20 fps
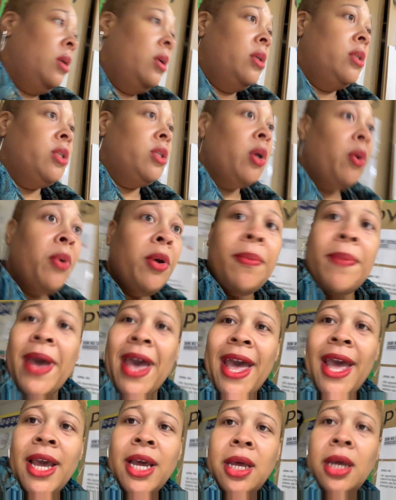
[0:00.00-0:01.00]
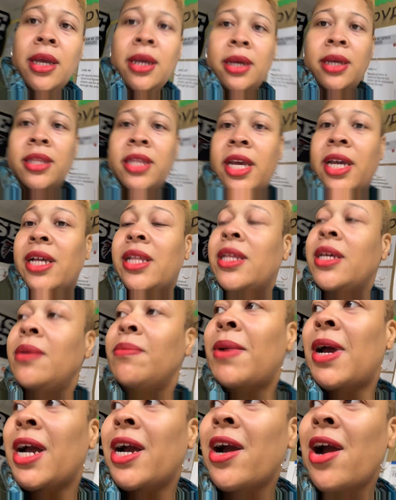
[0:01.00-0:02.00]
So, we're back. They cleaned
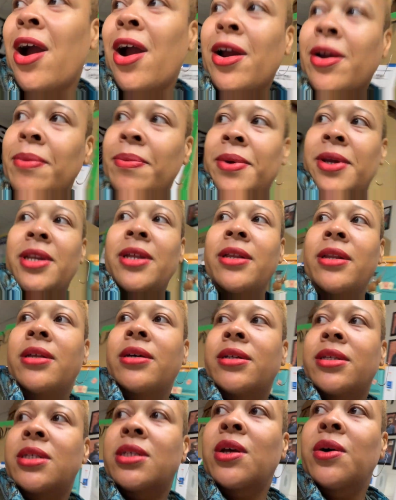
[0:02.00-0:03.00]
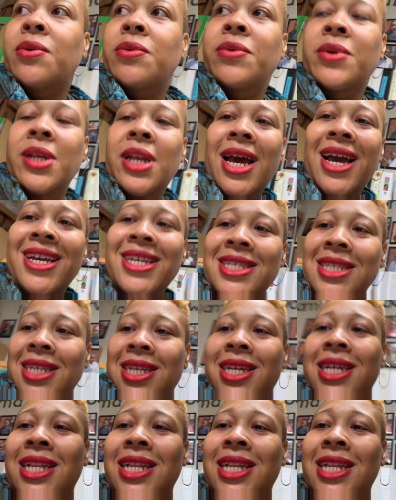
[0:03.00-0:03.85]
my carpet. It looks so nice and